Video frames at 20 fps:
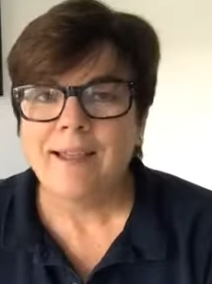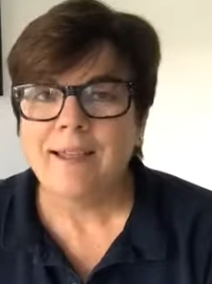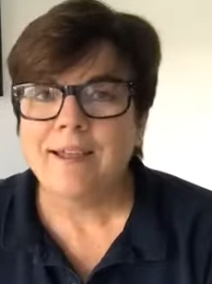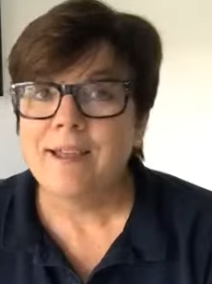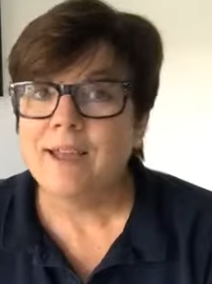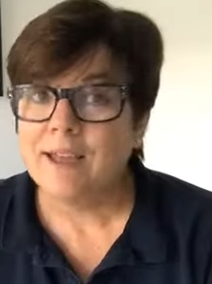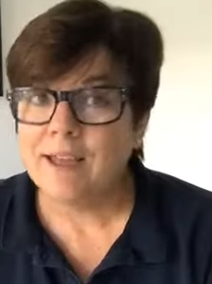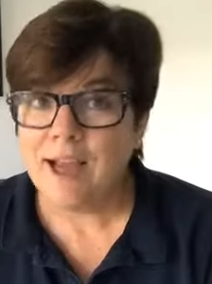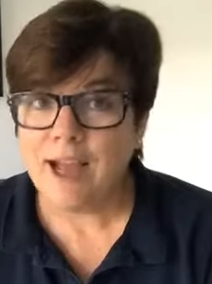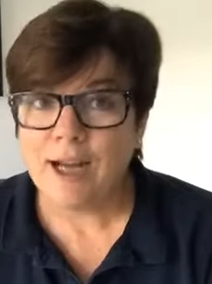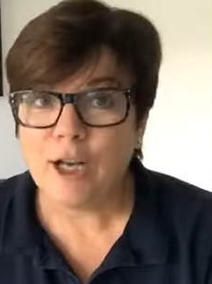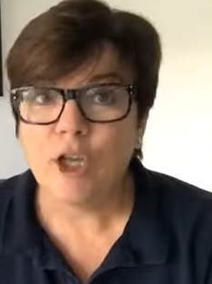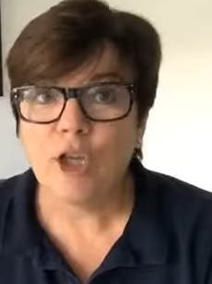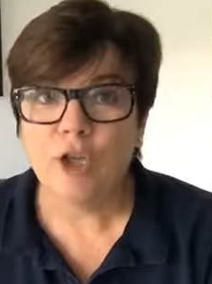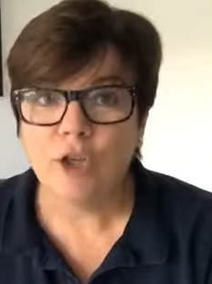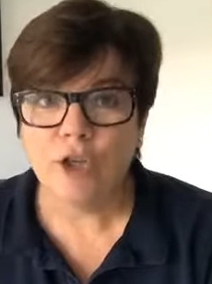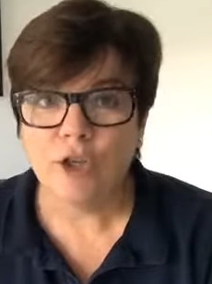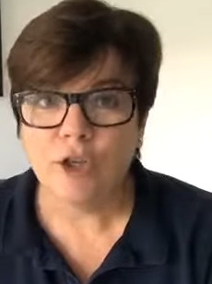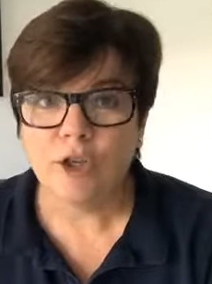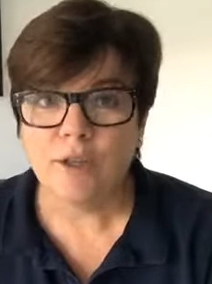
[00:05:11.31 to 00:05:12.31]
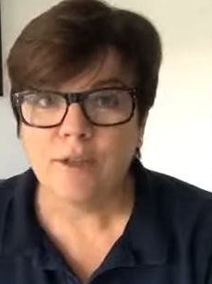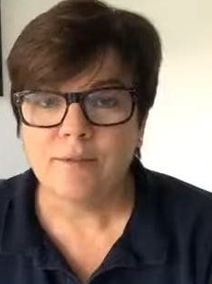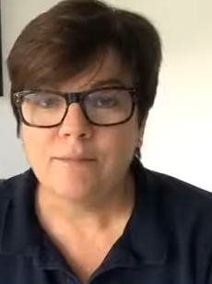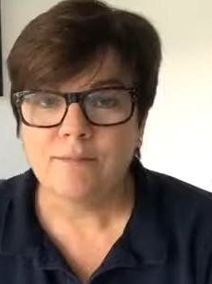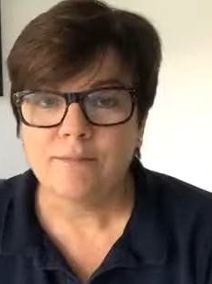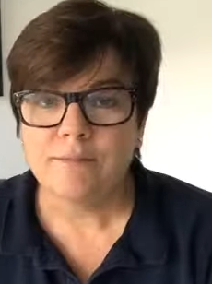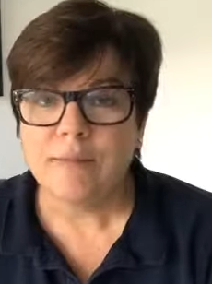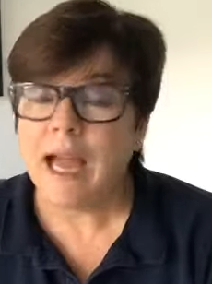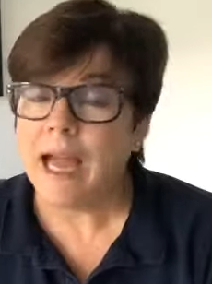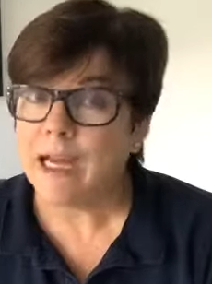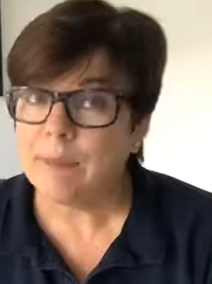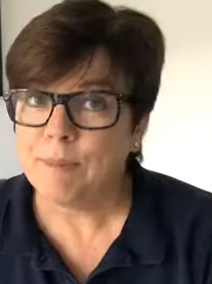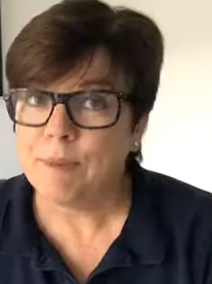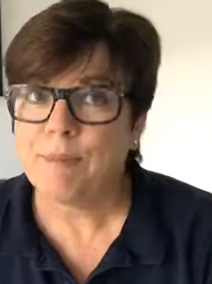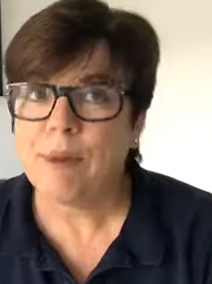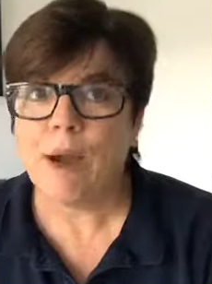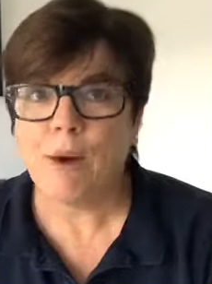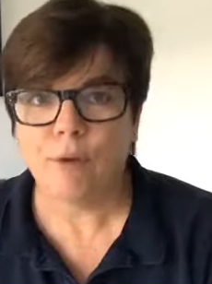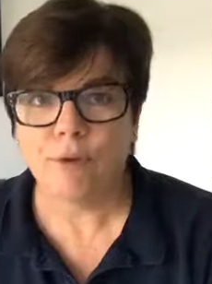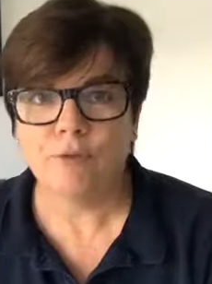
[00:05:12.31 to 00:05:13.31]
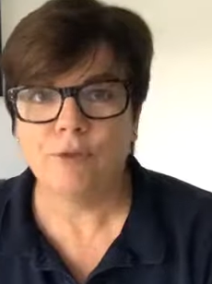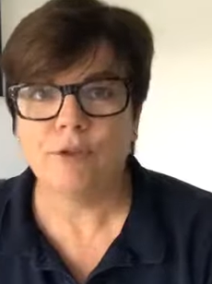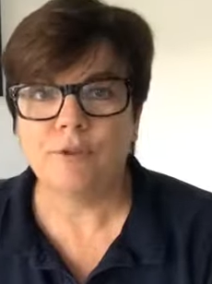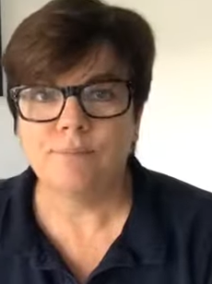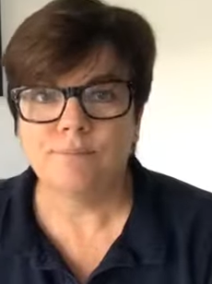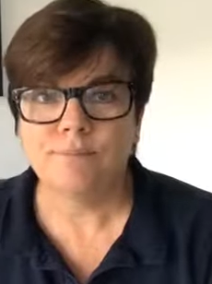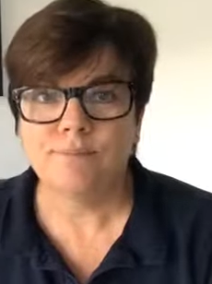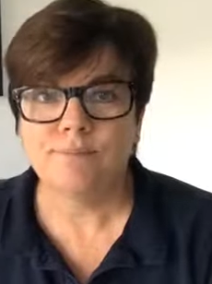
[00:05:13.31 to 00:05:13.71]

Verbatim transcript: You got to learn how to be powerful.